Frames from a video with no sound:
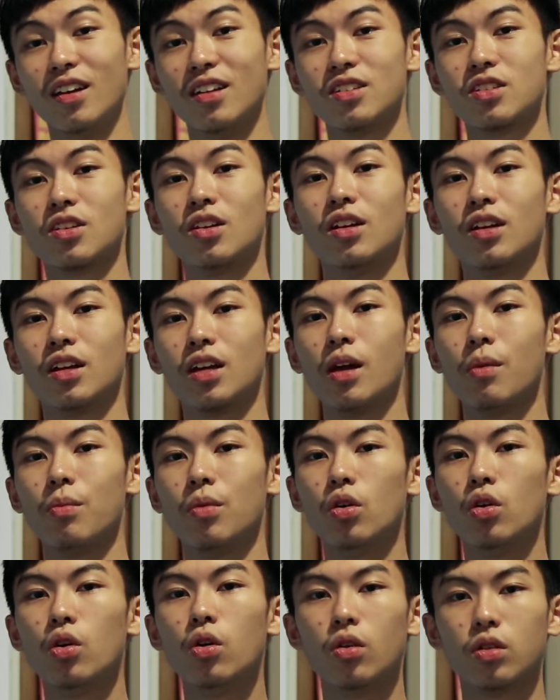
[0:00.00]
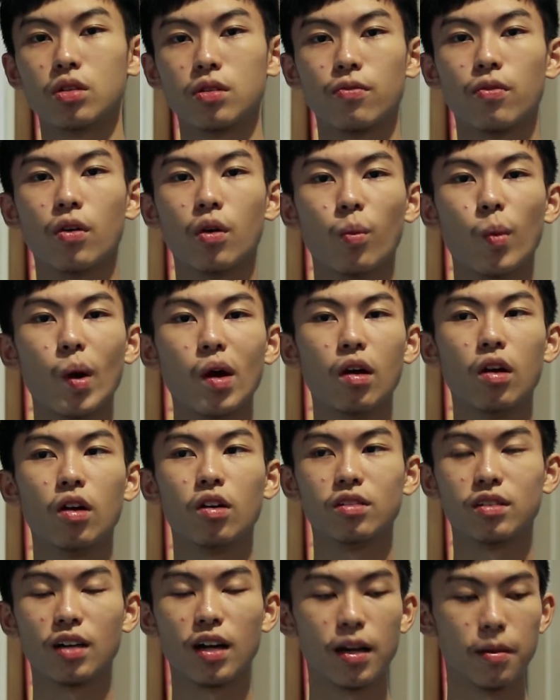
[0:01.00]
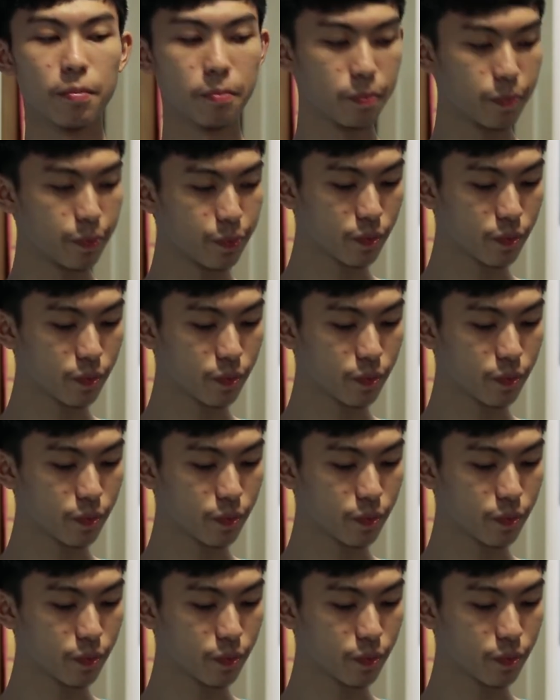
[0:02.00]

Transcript: and it's gonna keep you hooked for a very long time.